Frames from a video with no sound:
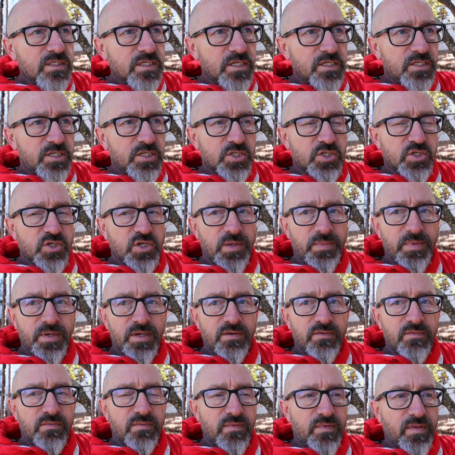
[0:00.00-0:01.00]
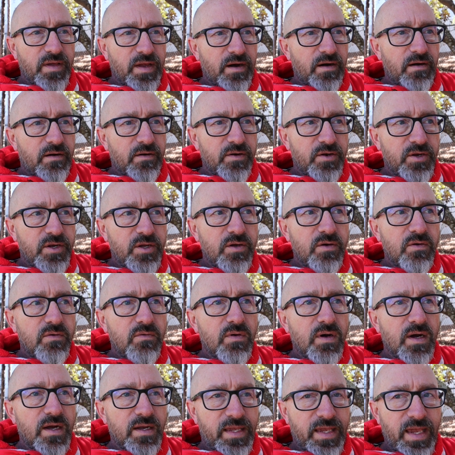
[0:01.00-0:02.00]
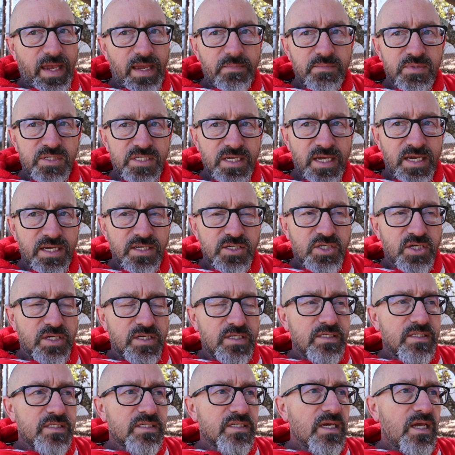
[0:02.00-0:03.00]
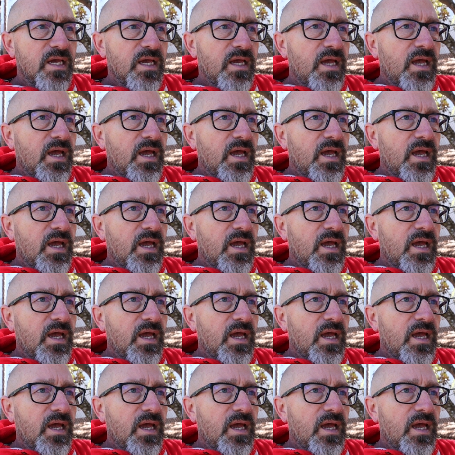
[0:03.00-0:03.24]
to distribute their new game stations,